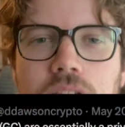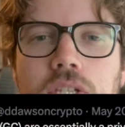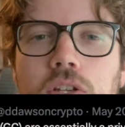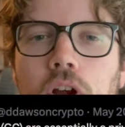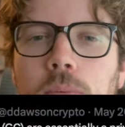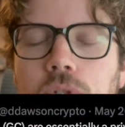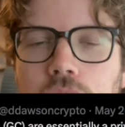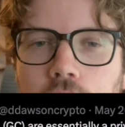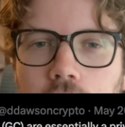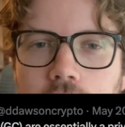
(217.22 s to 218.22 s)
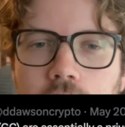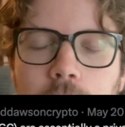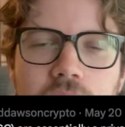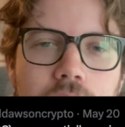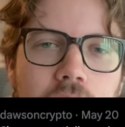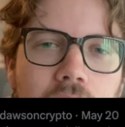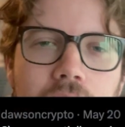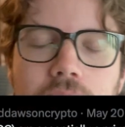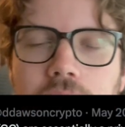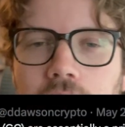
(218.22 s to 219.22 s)
is garbled circuits, and basically
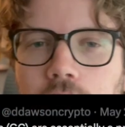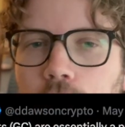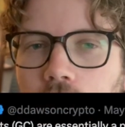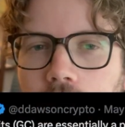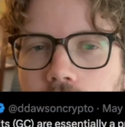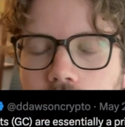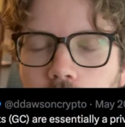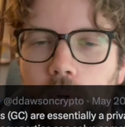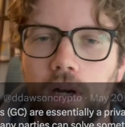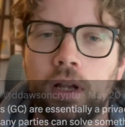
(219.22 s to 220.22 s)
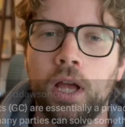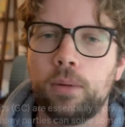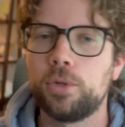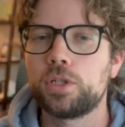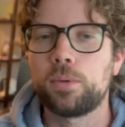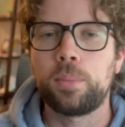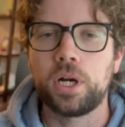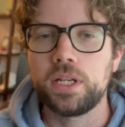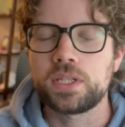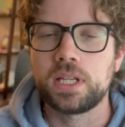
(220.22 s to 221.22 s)
end-to-end privacy where multiple
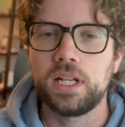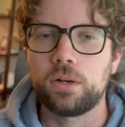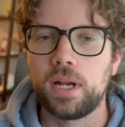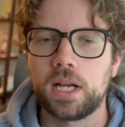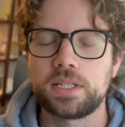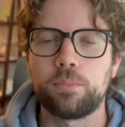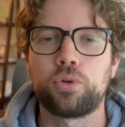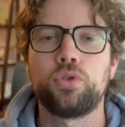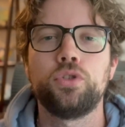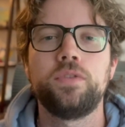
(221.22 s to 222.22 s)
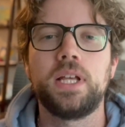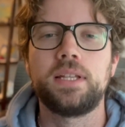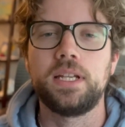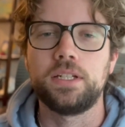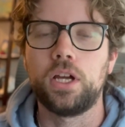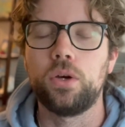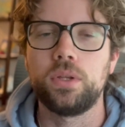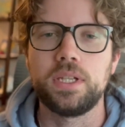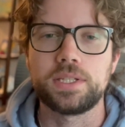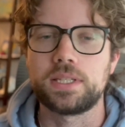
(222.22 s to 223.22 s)
parties can interact and prove that they know
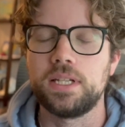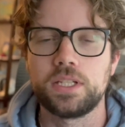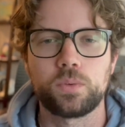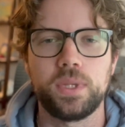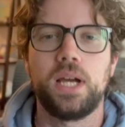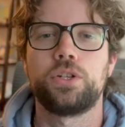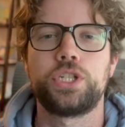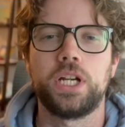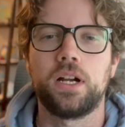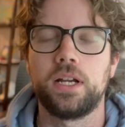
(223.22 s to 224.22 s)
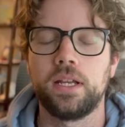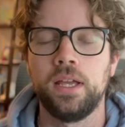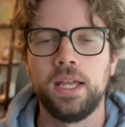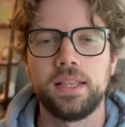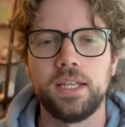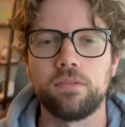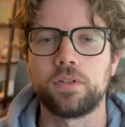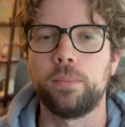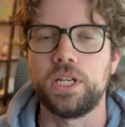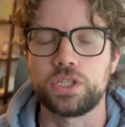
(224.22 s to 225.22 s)
these things without sharing the
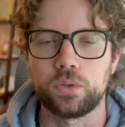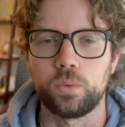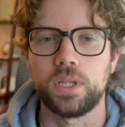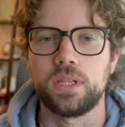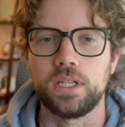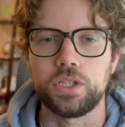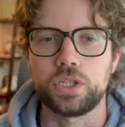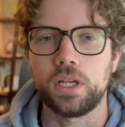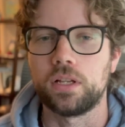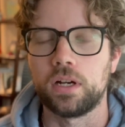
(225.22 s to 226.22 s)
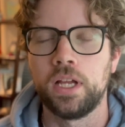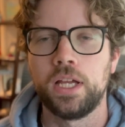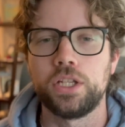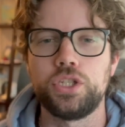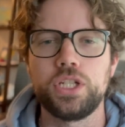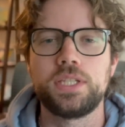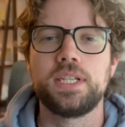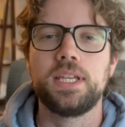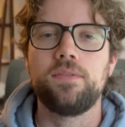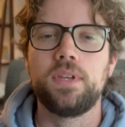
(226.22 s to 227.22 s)
information with each other.
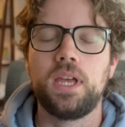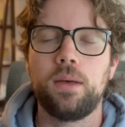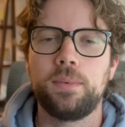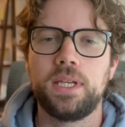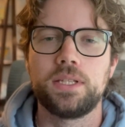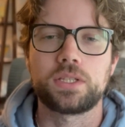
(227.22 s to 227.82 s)
gcEVM is